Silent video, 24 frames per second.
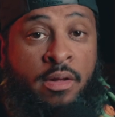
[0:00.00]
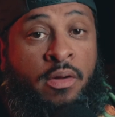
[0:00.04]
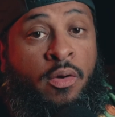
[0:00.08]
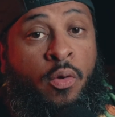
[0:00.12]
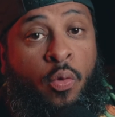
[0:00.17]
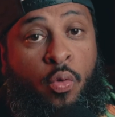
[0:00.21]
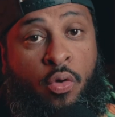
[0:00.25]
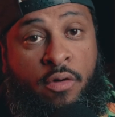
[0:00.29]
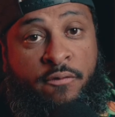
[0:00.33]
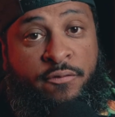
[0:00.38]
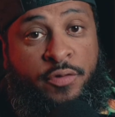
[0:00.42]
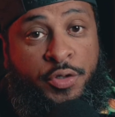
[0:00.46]

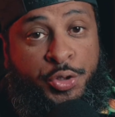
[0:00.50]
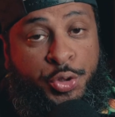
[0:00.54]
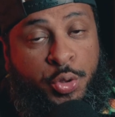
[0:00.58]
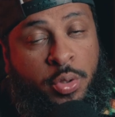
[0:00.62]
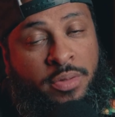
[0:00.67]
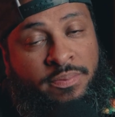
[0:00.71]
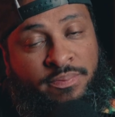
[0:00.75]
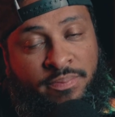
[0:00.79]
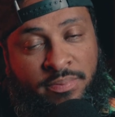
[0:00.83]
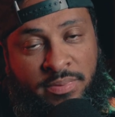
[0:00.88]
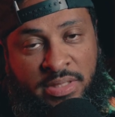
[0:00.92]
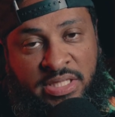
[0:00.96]
Or for
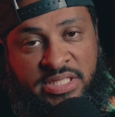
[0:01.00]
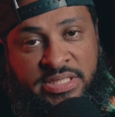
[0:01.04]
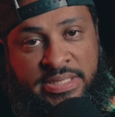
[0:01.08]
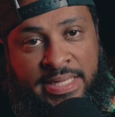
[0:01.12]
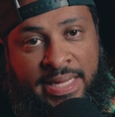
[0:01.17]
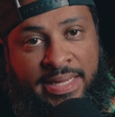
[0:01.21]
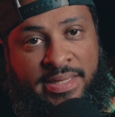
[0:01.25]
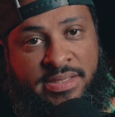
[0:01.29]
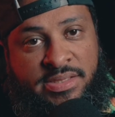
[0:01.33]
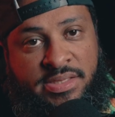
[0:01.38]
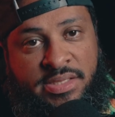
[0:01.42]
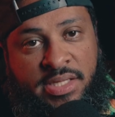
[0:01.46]
short, the
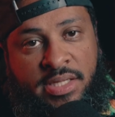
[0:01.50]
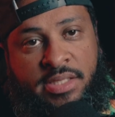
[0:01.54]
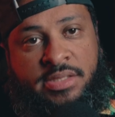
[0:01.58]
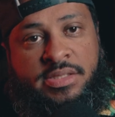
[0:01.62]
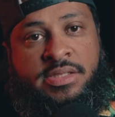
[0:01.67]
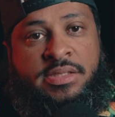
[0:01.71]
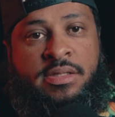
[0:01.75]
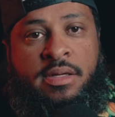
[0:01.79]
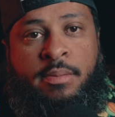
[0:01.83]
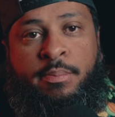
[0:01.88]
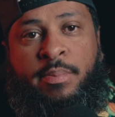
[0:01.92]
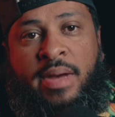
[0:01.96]
Tank
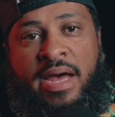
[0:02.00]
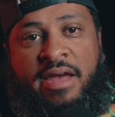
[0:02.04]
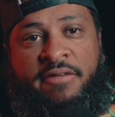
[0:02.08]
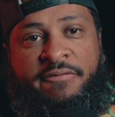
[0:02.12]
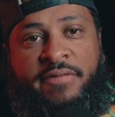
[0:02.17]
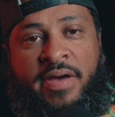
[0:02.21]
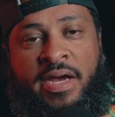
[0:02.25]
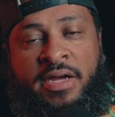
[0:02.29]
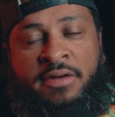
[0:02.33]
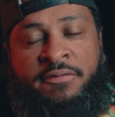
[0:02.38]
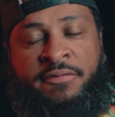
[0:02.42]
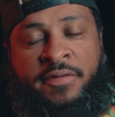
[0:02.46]
6 by
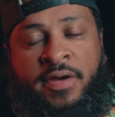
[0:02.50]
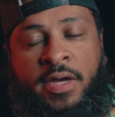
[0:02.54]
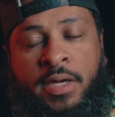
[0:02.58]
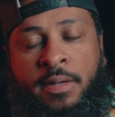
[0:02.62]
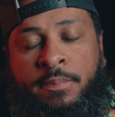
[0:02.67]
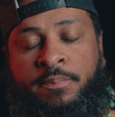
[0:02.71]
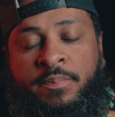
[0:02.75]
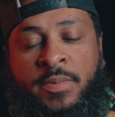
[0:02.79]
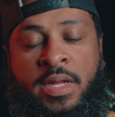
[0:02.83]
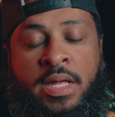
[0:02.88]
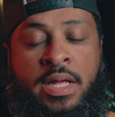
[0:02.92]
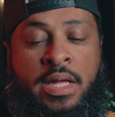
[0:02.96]

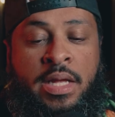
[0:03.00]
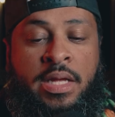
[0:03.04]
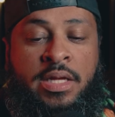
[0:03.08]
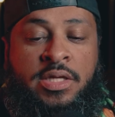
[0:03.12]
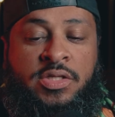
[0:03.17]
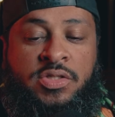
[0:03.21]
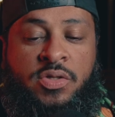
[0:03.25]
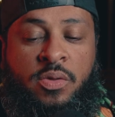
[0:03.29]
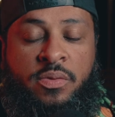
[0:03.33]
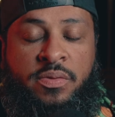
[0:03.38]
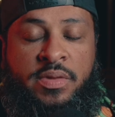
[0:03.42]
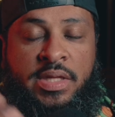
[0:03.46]
Fifine.
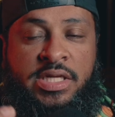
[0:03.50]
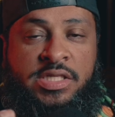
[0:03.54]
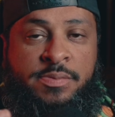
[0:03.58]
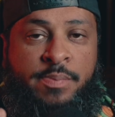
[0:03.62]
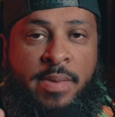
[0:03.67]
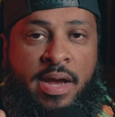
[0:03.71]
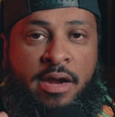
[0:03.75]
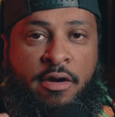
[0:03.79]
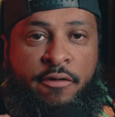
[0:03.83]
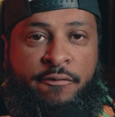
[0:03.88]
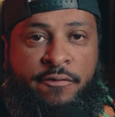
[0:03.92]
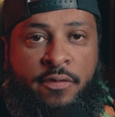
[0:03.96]
So this
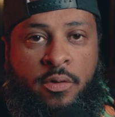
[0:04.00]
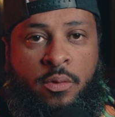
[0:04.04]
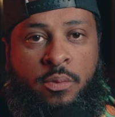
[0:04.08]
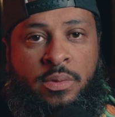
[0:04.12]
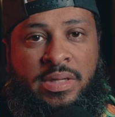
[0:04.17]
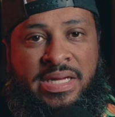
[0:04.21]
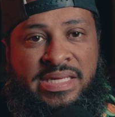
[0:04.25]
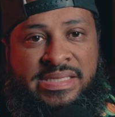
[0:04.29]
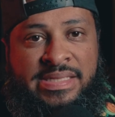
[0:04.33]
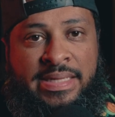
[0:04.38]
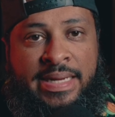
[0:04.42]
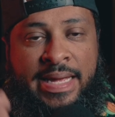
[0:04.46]
microphone
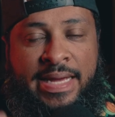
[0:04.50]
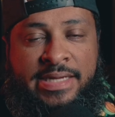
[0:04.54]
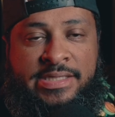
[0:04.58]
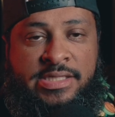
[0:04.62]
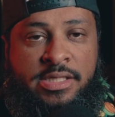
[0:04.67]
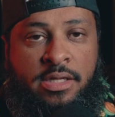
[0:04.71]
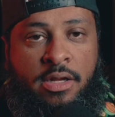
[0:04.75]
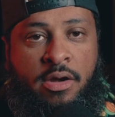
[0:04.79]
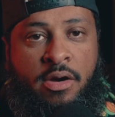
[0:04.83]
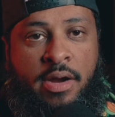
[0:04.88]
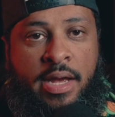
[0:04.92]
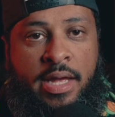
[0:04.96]
is an
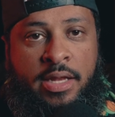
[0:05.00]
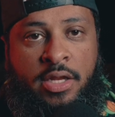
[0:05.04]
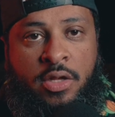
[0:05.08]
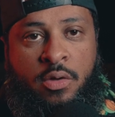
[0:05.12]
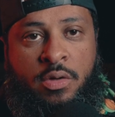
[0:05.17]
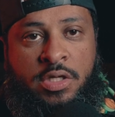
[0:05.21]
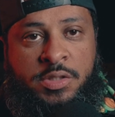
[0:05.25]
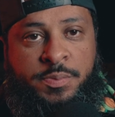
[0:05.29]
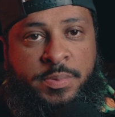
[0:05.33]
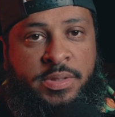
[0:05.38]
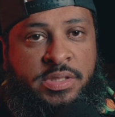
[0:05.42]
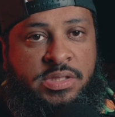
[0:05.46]
XLR and
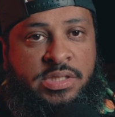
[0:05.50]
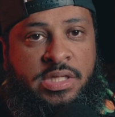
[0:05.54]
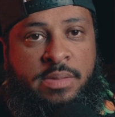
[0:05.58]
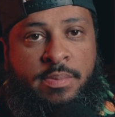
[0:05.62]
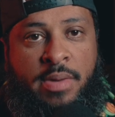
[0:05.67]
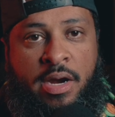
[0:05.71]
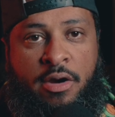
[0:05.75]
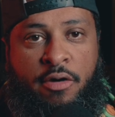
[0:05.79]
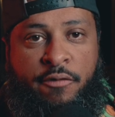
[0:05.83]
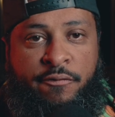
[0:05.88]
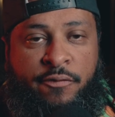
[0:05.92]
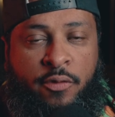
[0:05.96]
USB-C
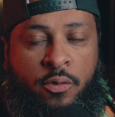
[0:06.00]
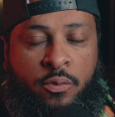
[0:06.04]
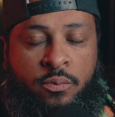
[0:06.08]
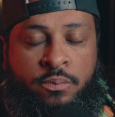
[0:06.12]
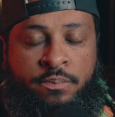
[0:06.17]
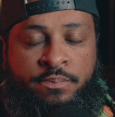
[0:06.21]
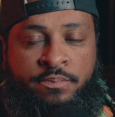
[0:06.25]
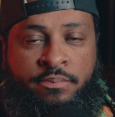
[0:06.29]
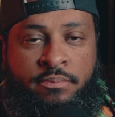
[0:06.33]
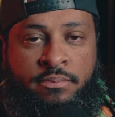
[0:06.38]
microphone.